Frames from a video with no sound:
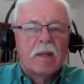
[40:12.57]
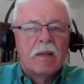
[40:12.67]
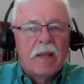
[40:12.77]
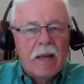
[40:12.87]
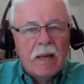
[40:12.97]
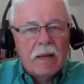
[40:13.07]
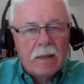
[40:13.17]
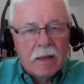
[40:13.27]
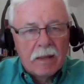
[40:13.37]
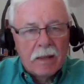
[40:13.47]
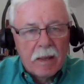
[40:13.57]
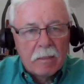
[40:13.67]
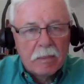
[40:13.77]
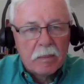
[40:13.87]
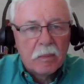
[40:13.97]
they ended
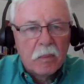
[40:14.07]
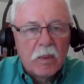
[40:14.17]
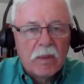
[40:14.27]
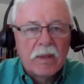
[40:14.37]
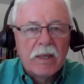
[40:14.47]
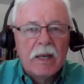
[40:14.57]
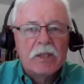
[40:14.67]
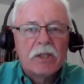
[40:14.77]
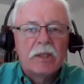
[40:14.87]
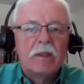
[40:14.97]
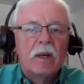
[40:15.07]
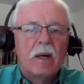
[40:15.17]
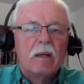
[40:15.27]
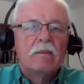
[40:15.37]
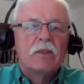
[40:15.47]
up with the nation
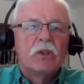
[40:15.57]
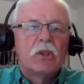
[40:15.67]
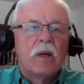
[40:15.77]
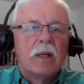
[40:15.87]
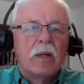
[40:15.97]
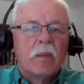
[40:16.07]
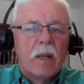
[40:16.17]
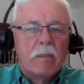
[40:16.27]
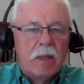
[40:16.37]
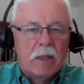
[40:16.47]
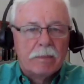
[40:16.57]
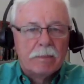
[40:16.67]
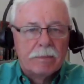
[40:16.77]
of Saudi Arabia.